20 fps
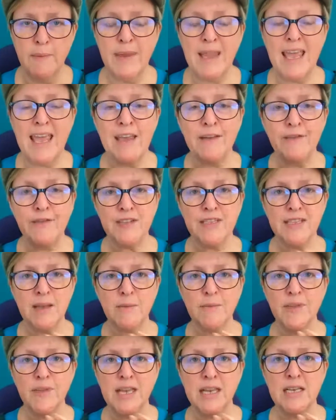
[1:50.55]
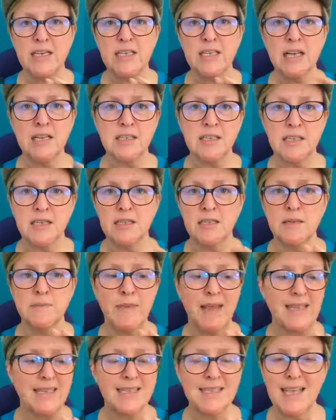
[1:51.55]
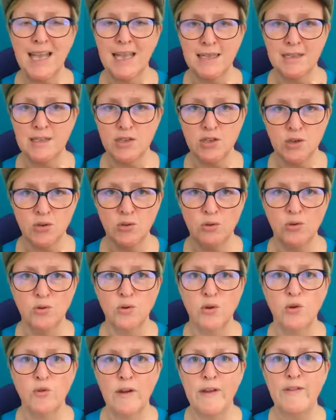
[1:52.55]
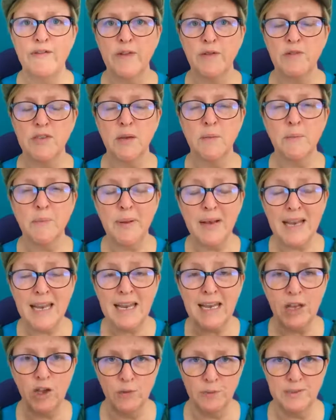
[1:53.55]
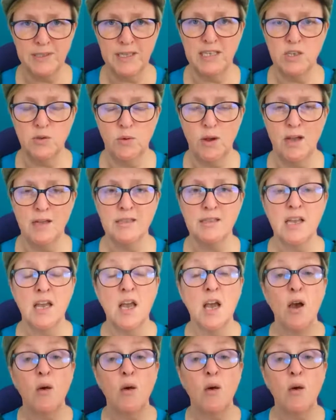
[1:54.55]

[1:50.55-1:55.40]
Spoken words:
But if something doesn't make sense at all, or it feels completely opposite to us,